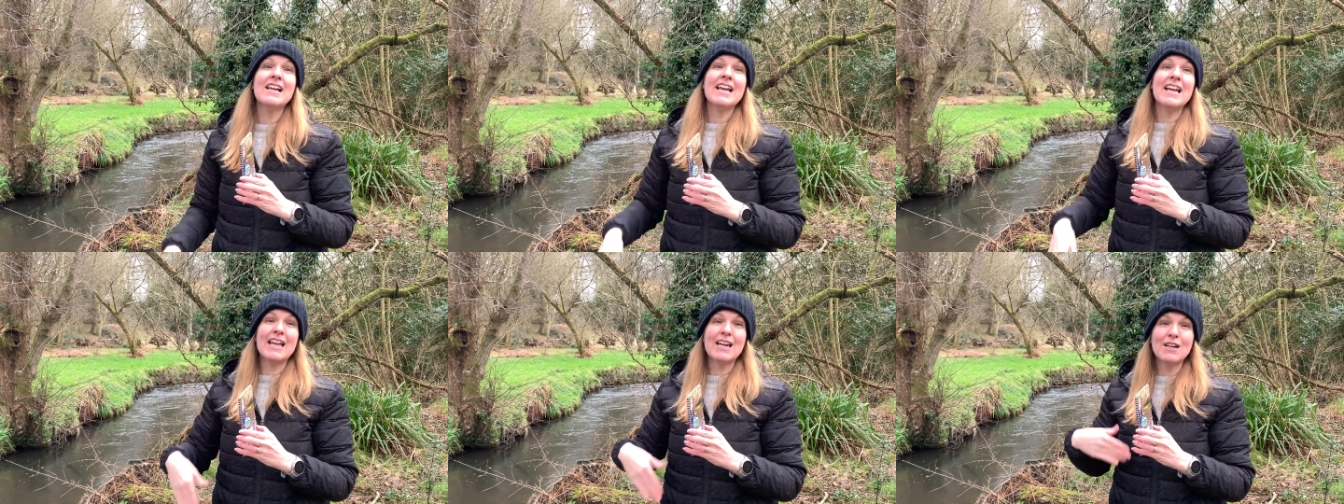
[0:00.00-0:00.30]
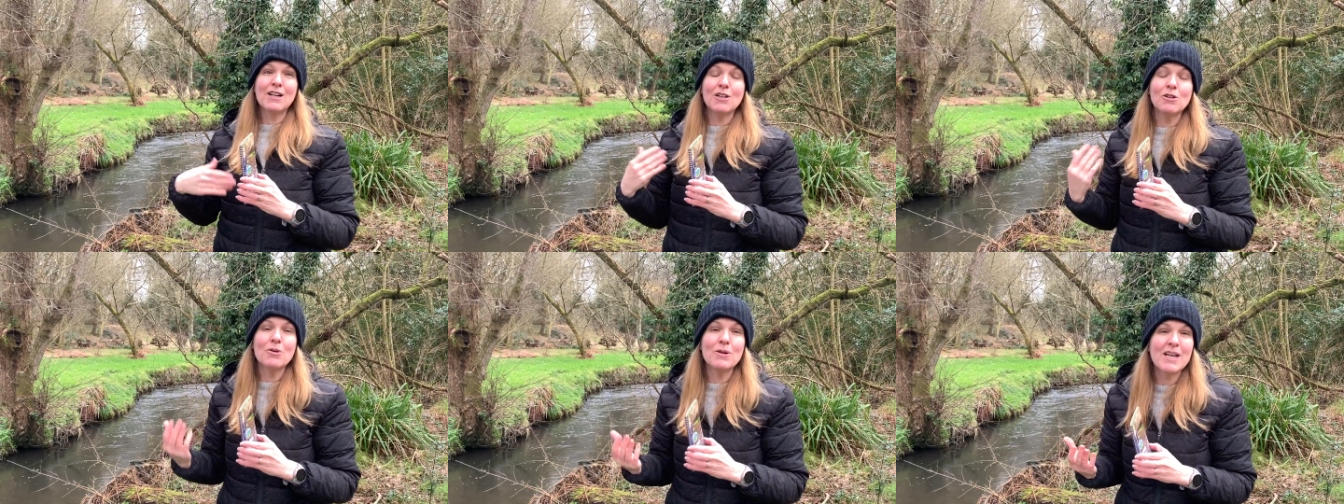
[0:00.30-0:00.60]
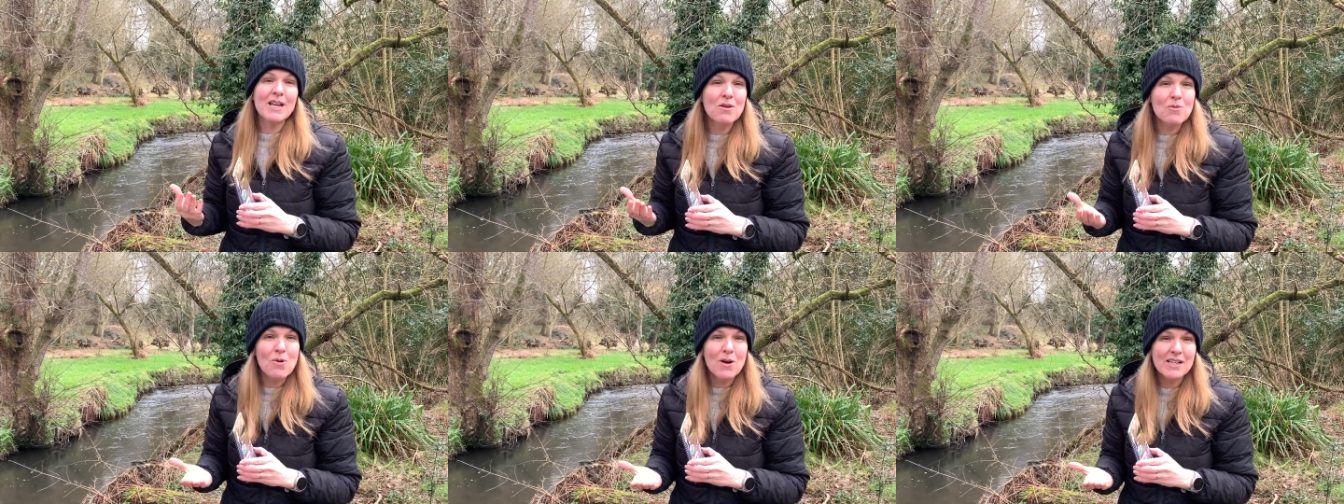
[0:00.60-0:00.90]

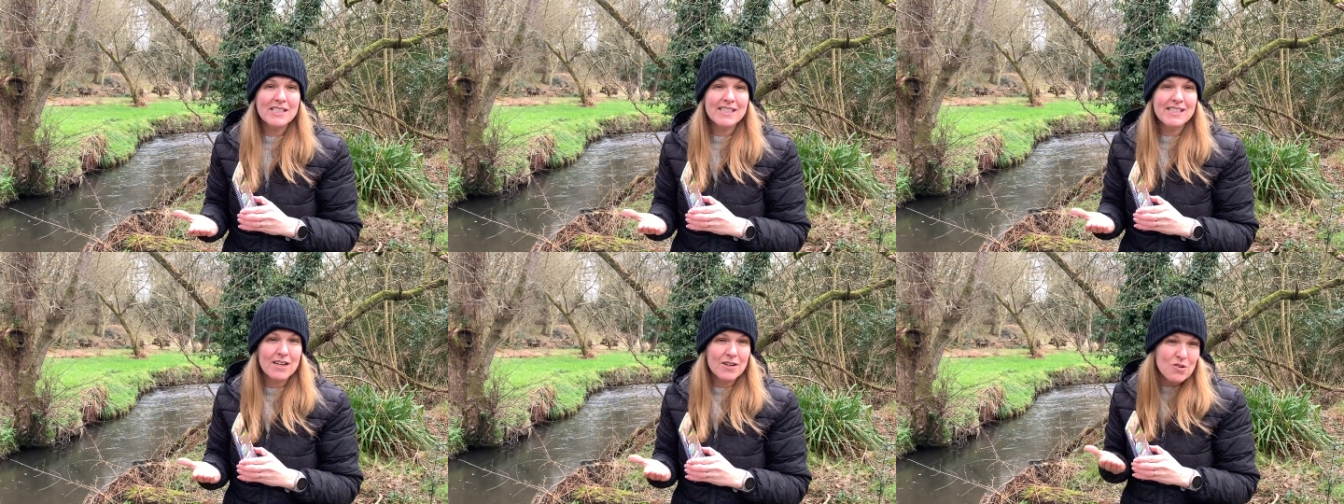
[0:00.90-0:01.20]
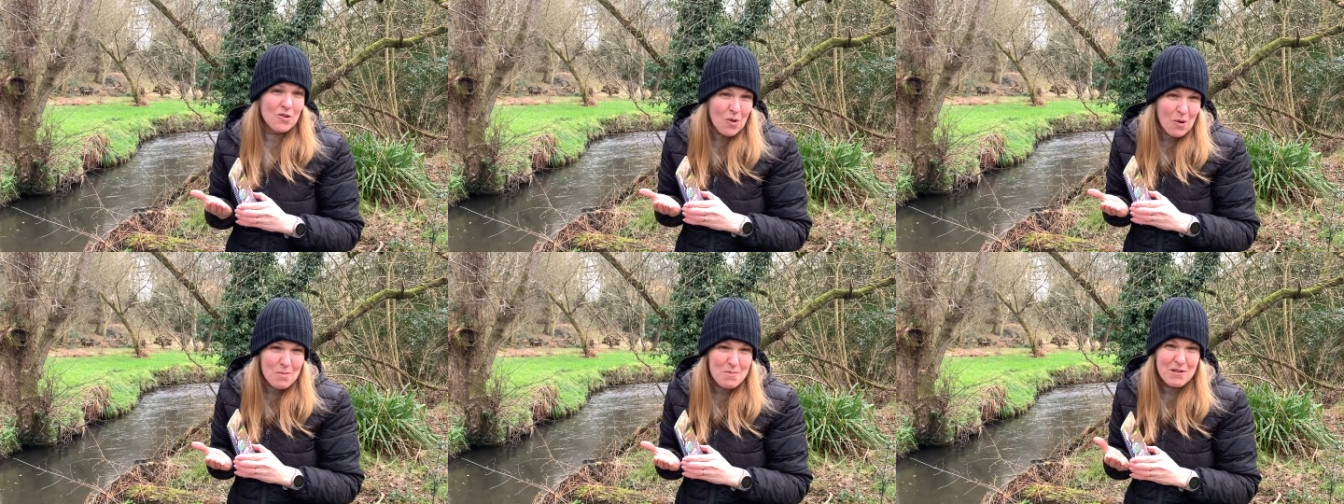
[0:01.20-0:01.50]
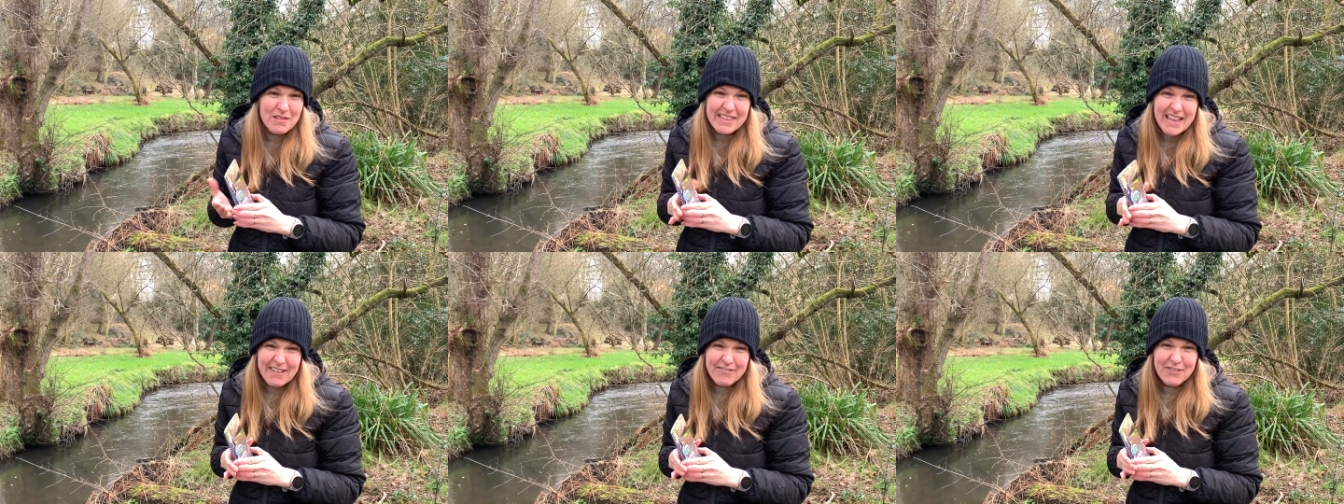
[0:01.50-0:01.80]
including what's normal
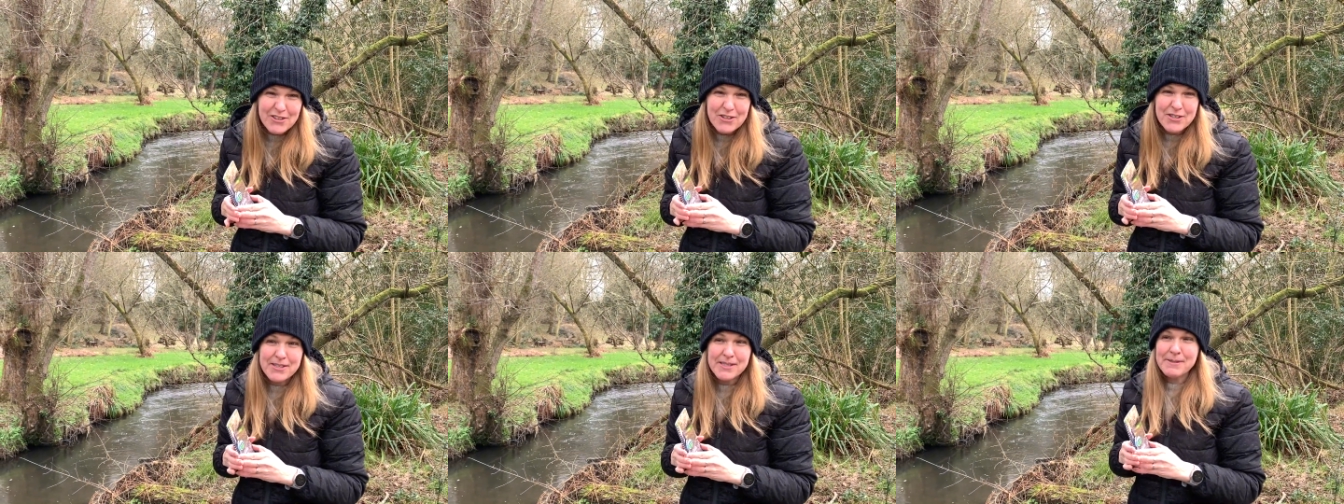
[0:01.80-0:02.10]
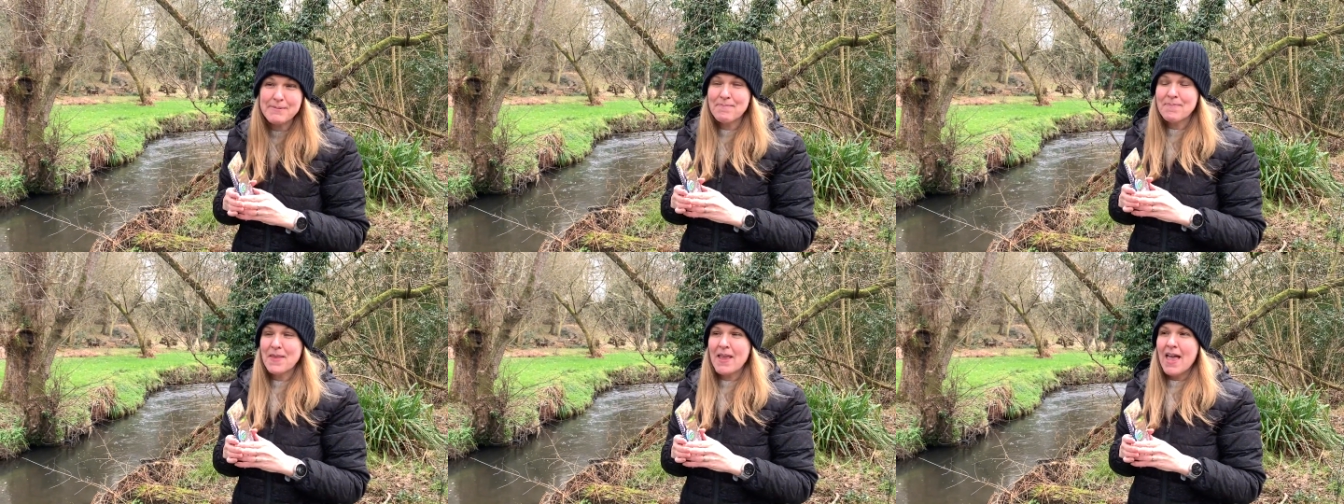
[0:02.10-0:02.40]
levels.